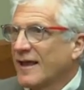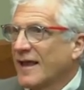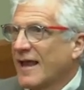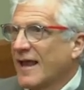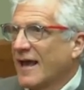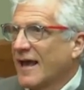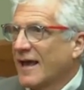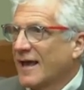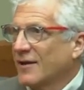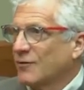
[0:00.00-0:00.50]

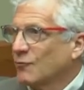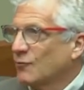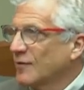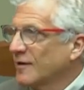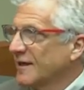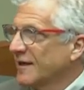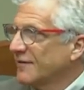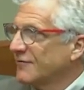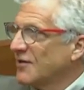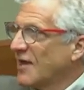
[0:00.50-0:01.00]
And
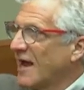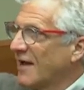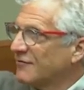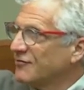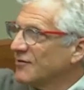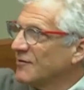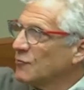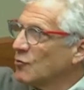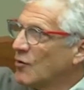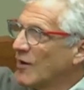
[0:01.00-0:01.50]
if you have
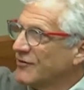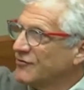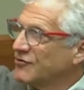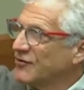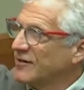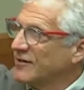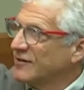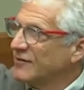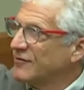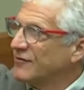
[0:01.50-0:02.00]
some
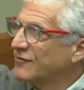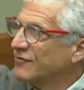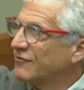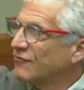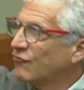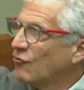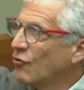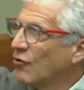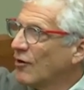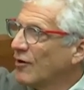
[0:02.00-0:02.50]
questions
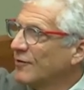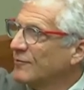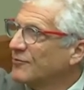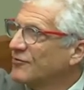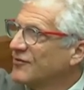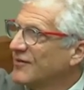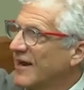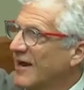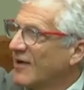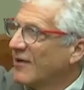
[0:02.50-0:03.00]
for
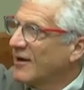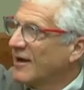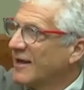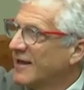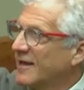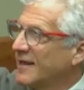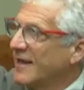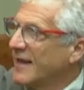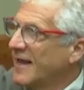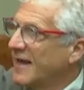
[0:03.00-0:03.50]

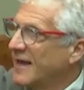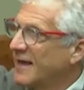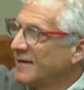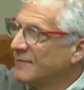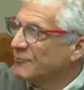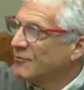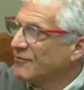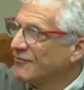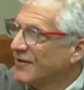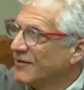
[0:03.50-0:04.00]
Sierra
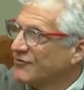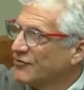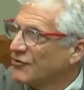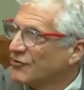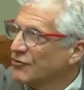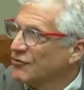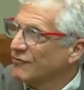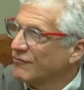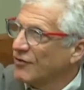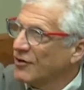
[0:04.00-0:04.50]
and Professor
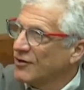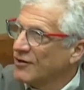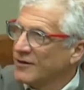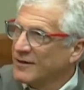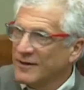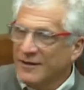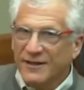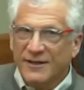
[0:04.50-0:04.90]
Hoover,